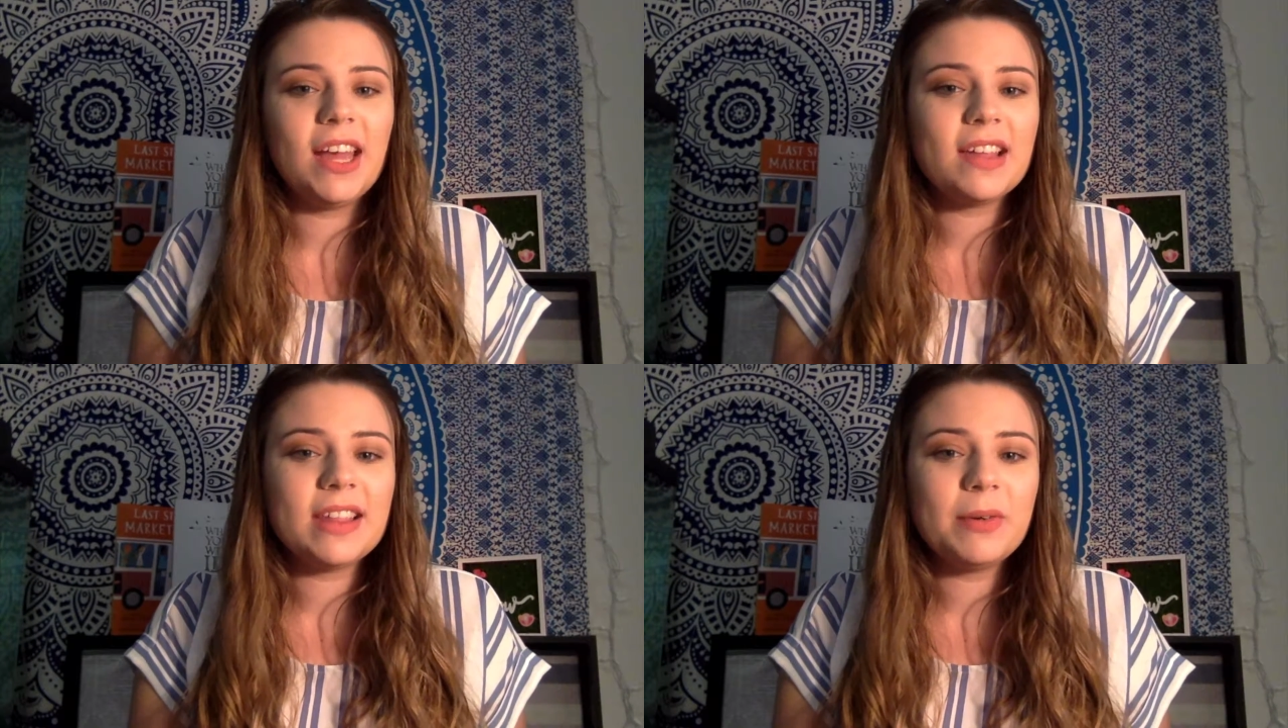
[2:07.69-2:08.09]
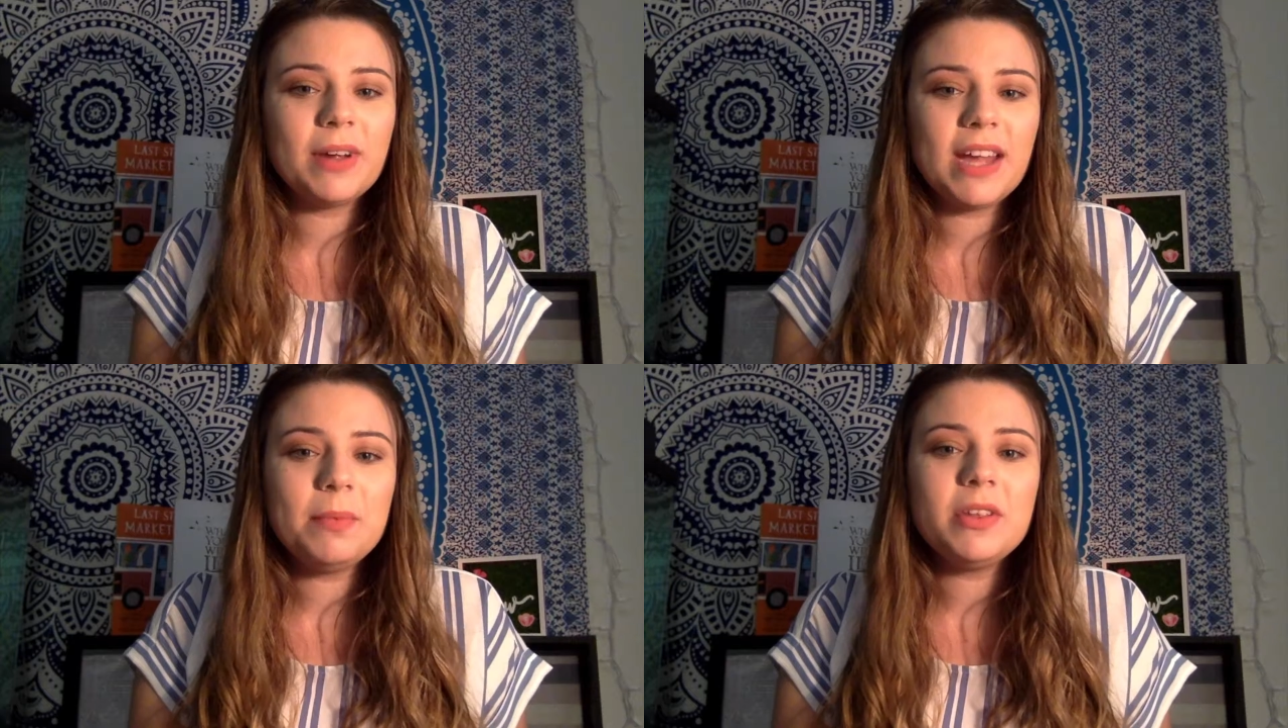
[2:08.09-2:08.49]
as they
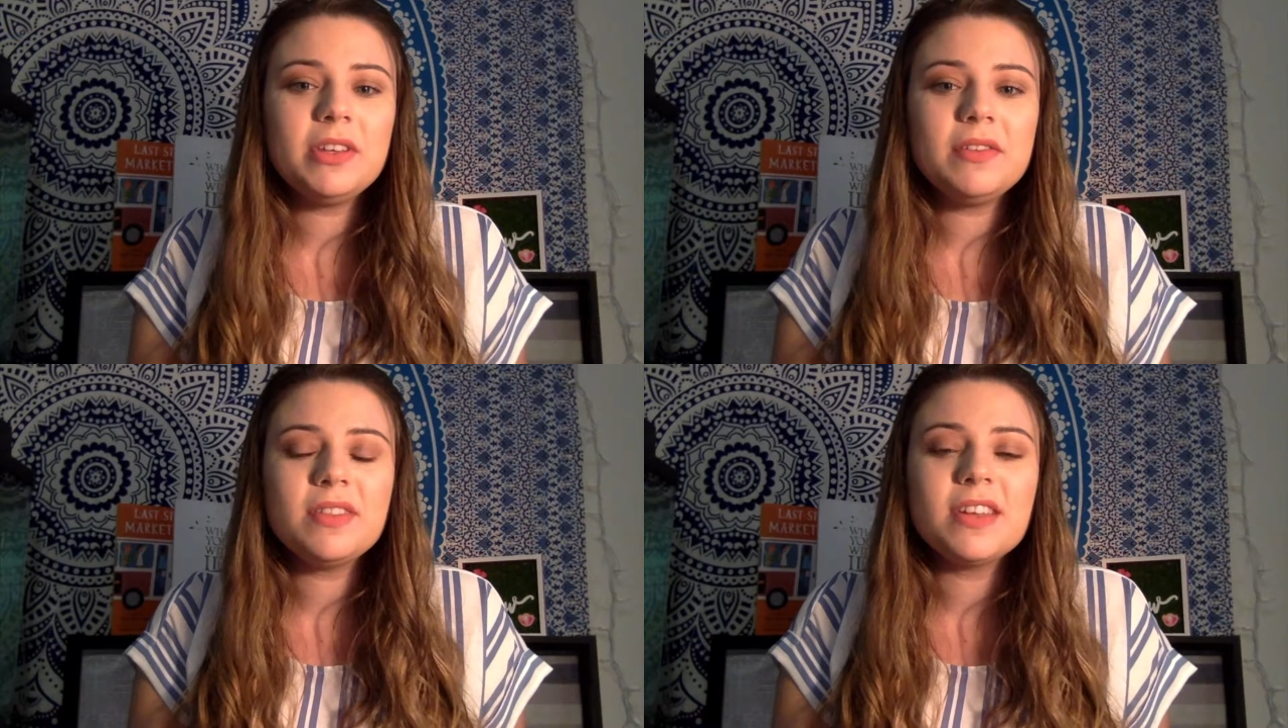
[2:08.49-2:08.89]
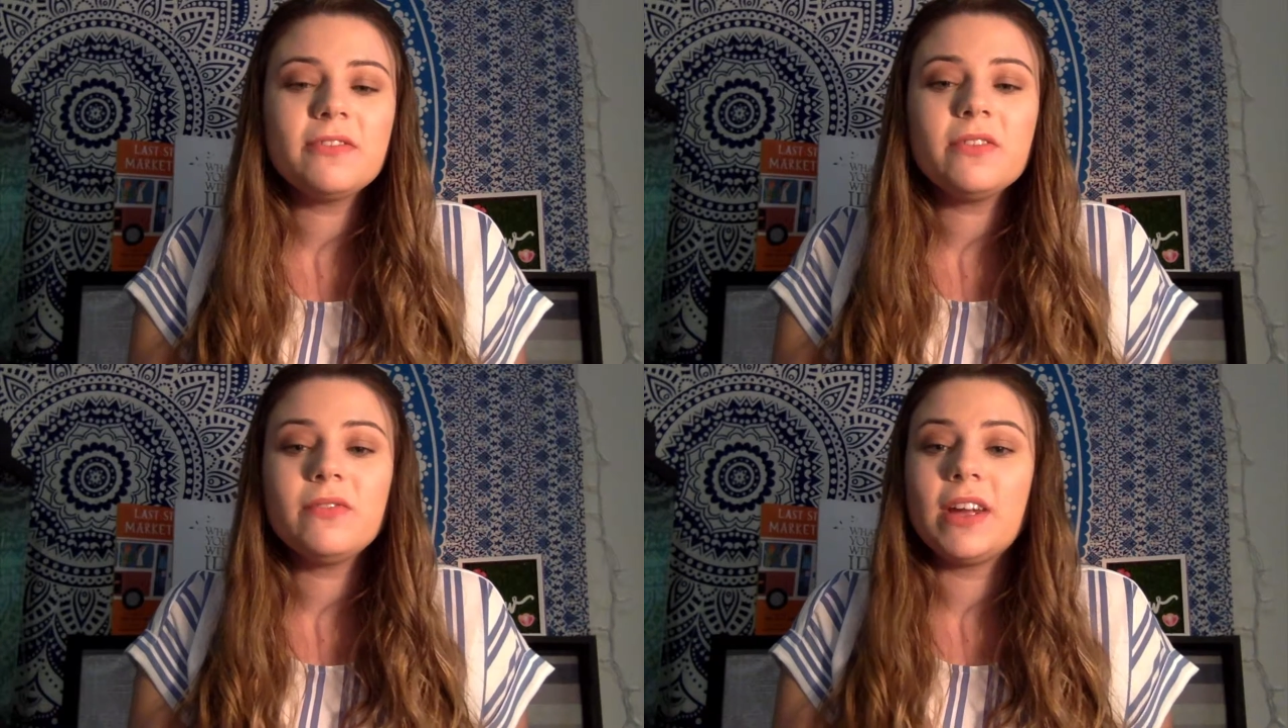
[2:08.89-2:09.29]
were able to use
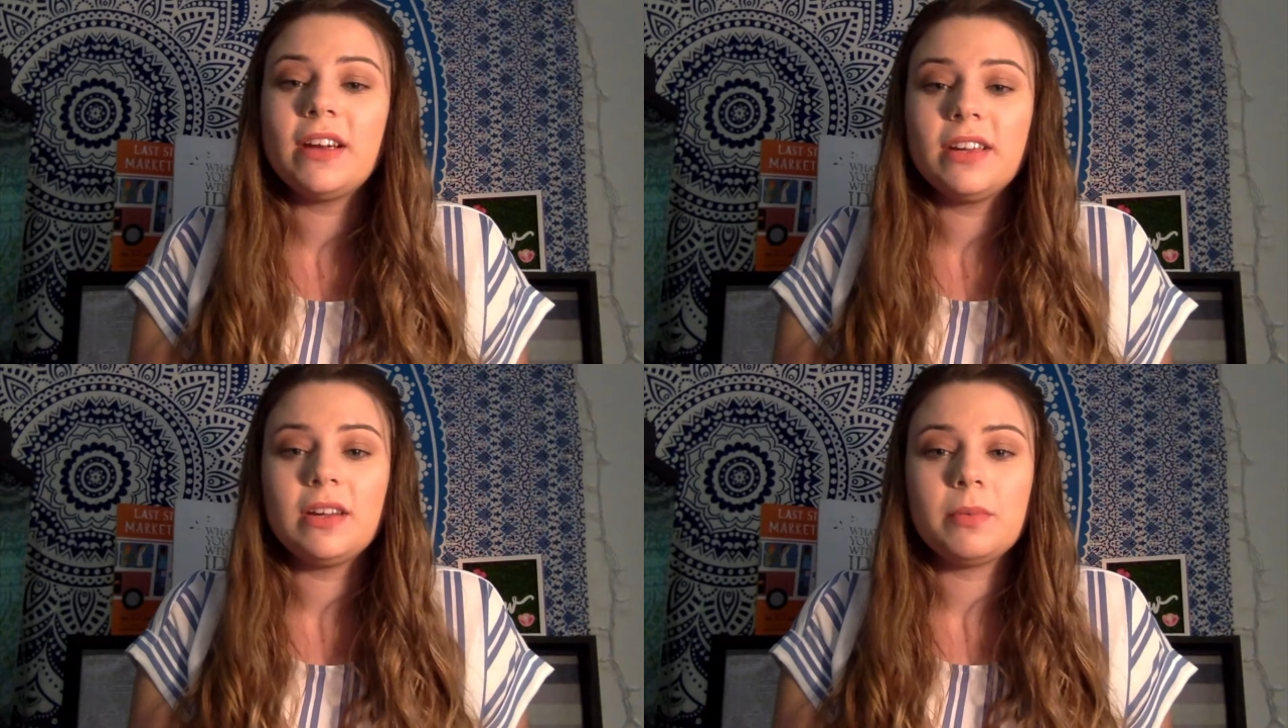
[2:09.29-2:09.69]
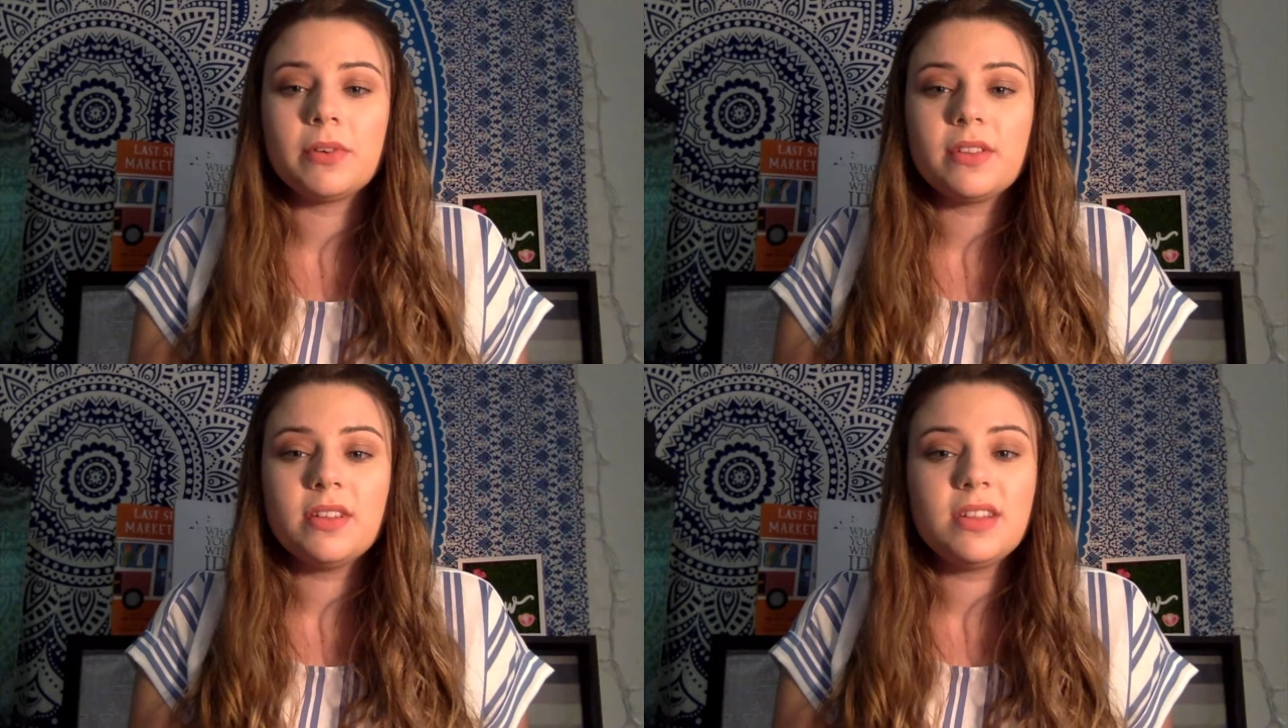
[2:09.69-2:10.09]
different variables
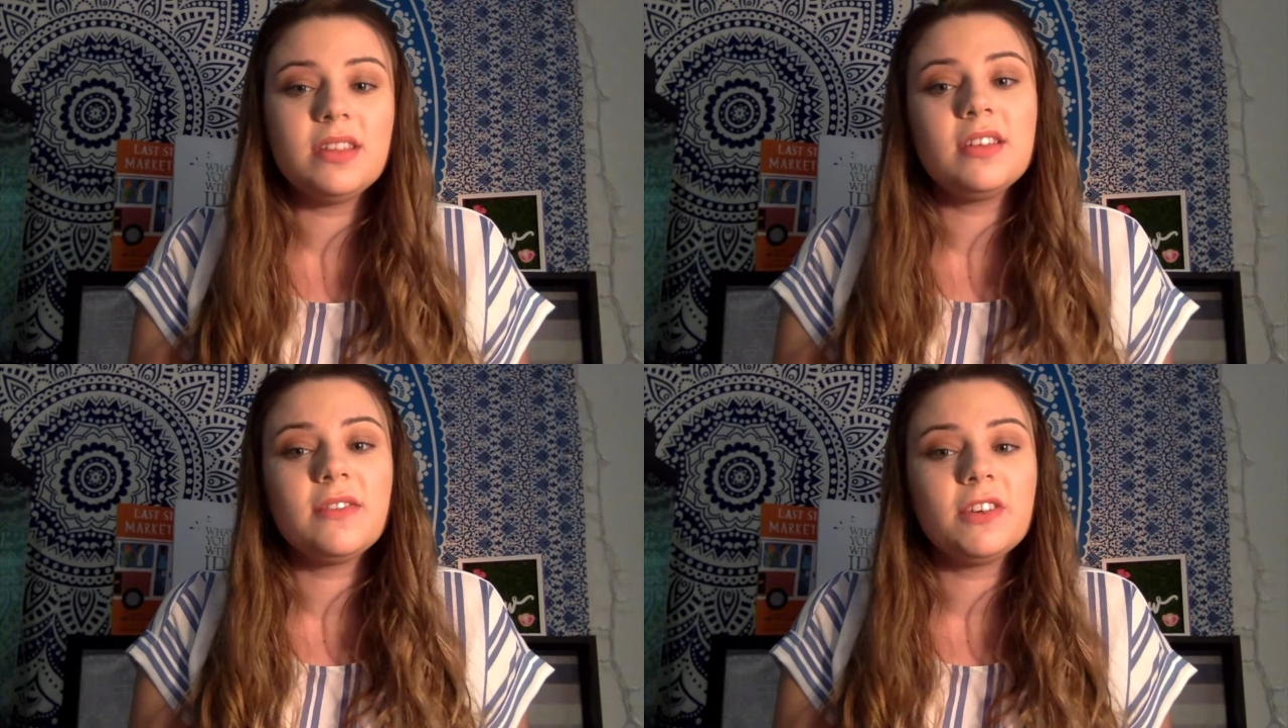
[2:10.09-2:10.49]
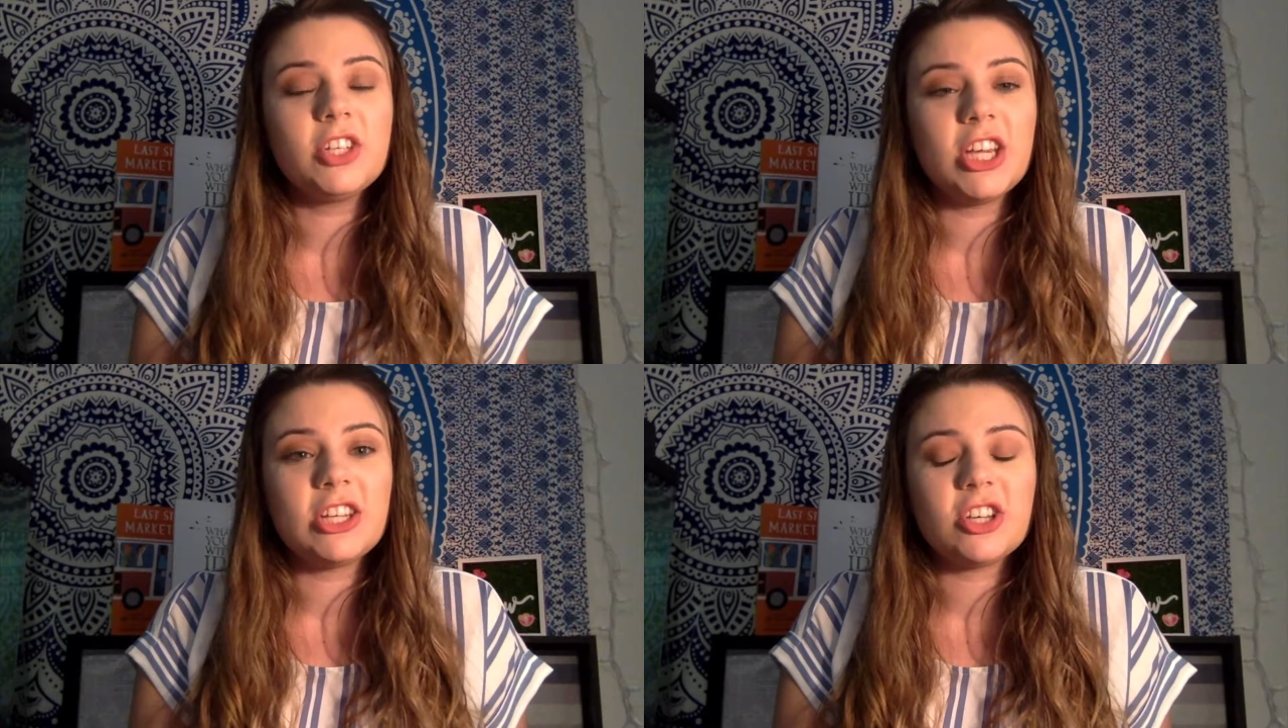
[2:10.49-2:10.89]
to see the different
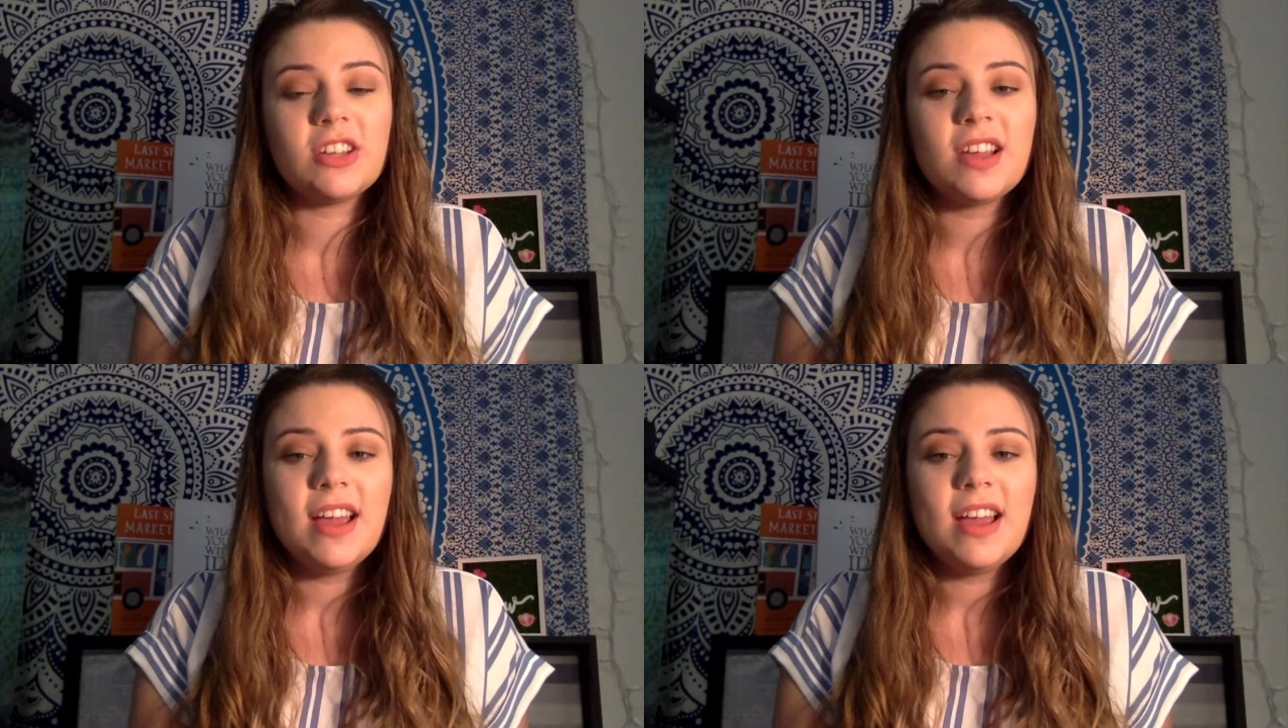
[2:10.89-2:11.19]
changes,